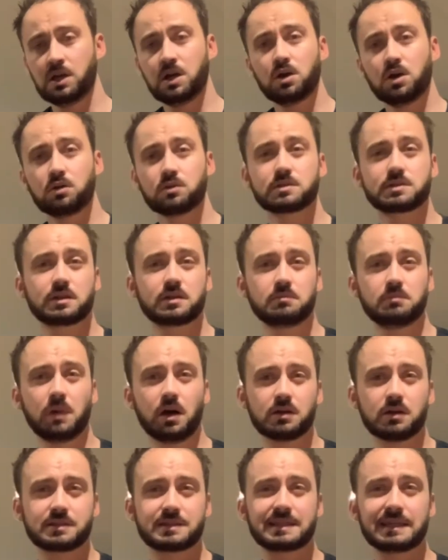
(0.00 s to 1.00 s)
Also your
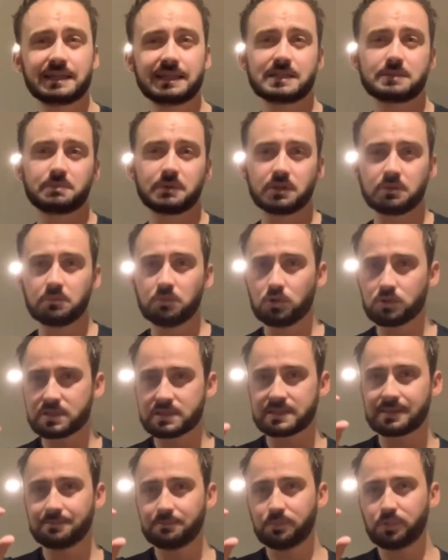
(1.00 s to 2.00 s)
martinis, but your more
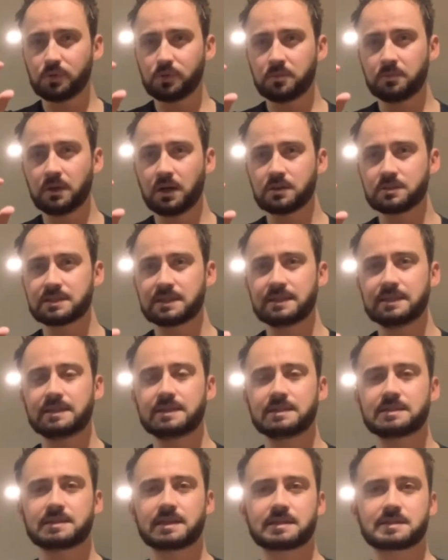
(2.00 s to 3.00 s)
simple
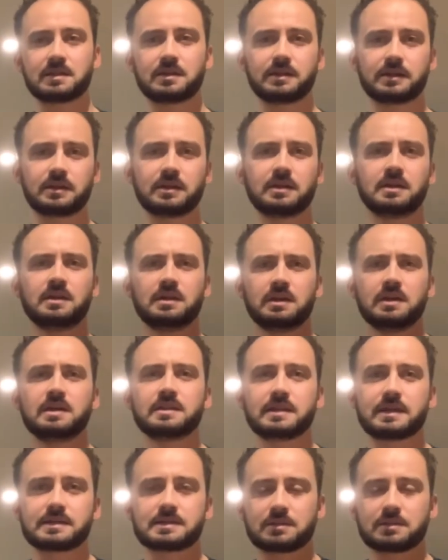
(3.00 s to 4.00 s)
martinis. There's
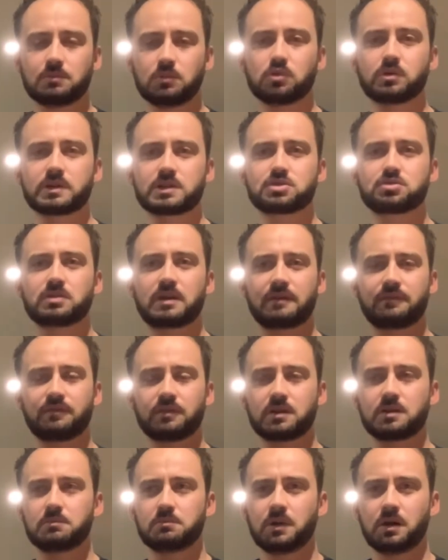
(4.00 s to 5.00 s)
some more
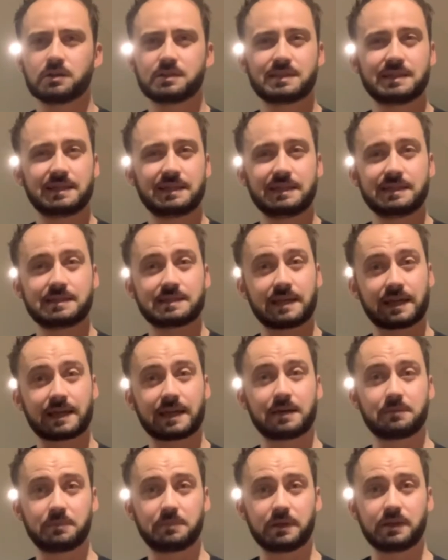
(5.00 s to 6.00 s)
extravagant martinis that
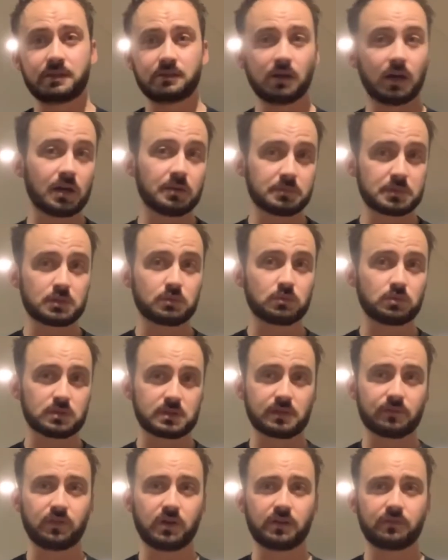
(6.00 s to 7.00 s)
can be up towards
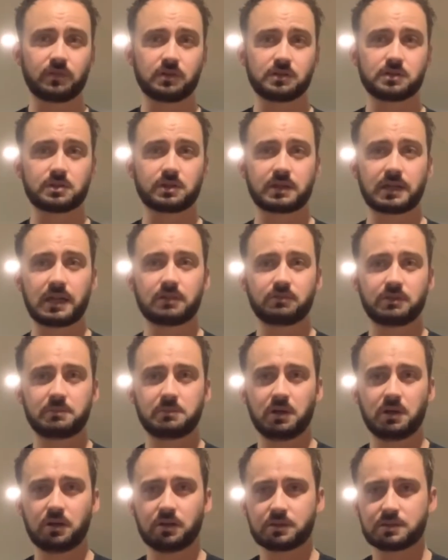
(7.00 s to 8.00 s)
the 500 calorie mark.